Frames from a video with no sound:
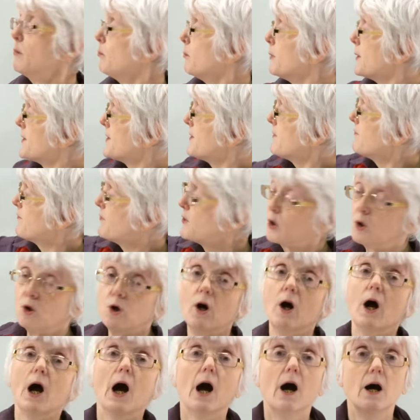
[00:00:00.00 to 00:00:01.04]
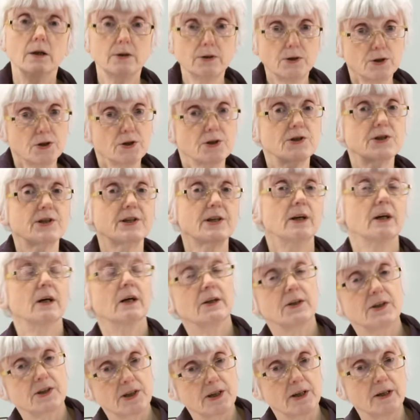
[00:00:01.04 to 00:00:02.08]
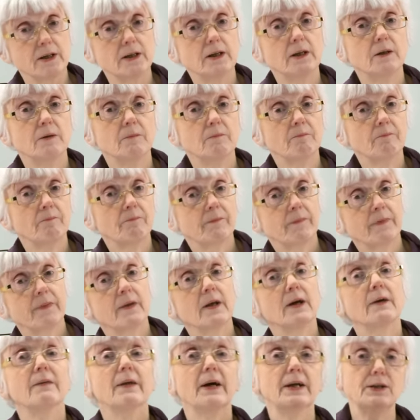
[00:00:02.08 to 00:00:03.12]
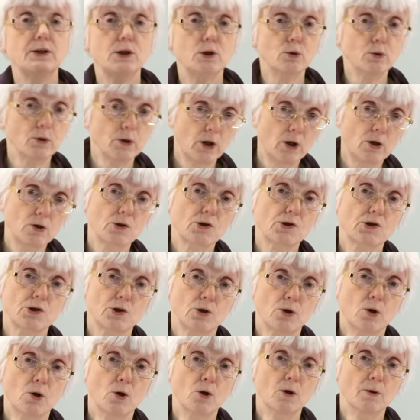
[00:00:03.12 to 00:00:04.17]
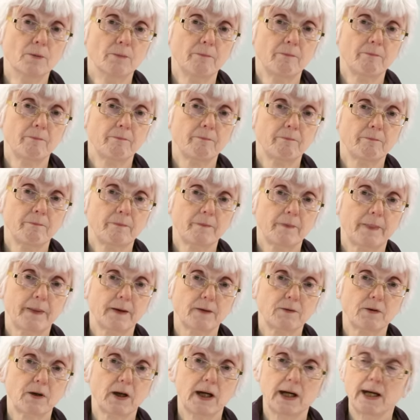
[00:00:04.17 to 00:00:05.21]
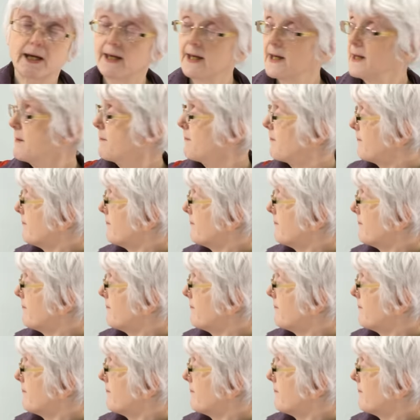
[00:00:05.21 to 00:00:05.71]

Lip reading: But if you're uncertain, then you're not sure. Okay.